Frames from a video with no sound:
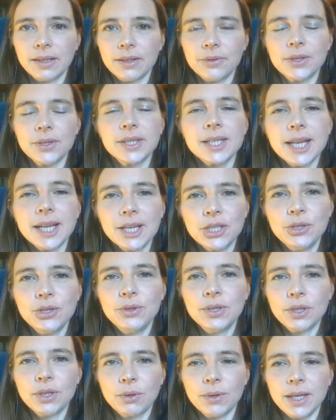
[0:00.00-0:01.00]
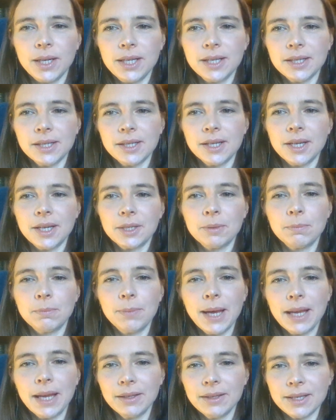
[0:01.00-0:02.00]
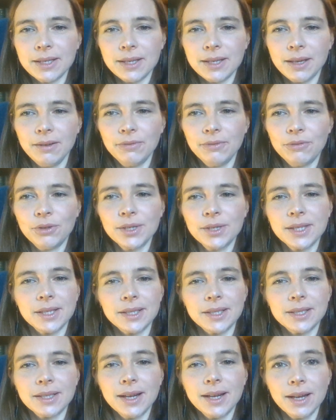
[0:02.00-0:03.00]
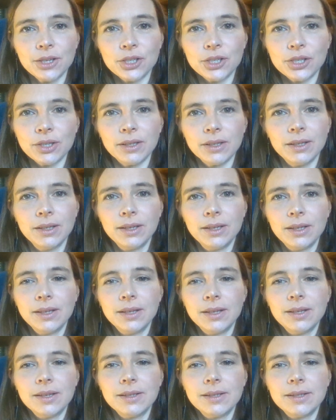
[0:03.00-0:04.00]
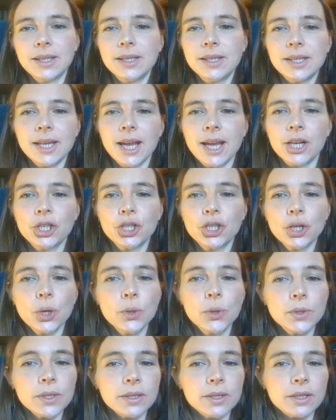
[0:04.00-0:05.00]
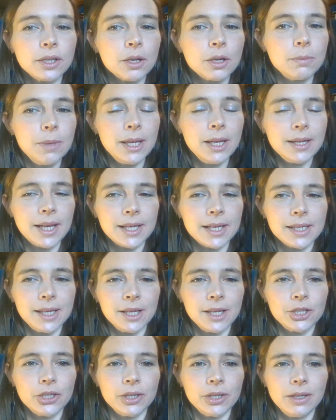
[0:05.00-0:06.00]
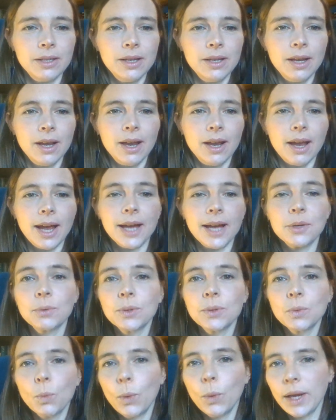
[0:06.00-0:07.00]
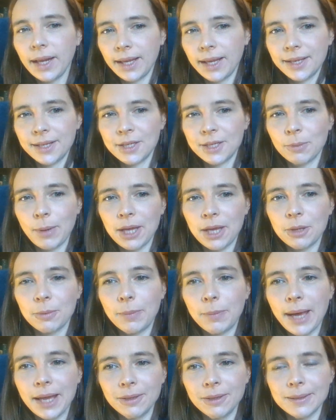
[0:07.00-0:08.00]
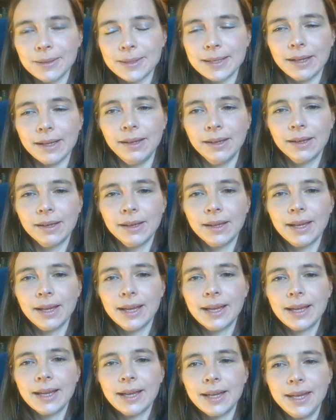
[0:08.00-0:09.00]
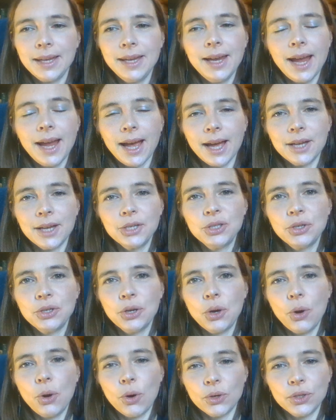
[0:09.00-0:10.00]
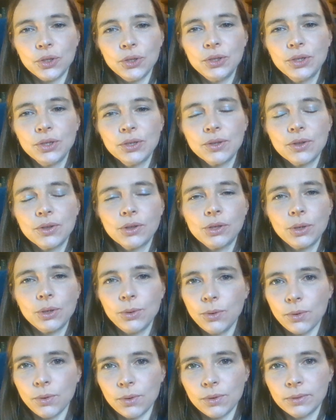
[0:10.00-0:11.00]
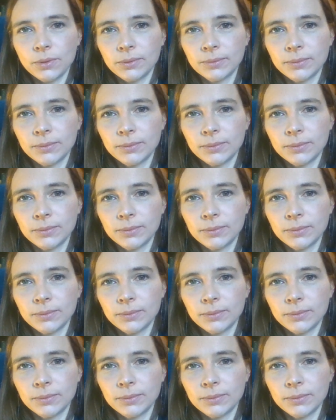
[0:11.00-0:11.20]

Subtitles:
The statute decreed a certain penalty for a certain action. Since he had chosen to commit that action and was willing to pay the penalty, he had honoured the law.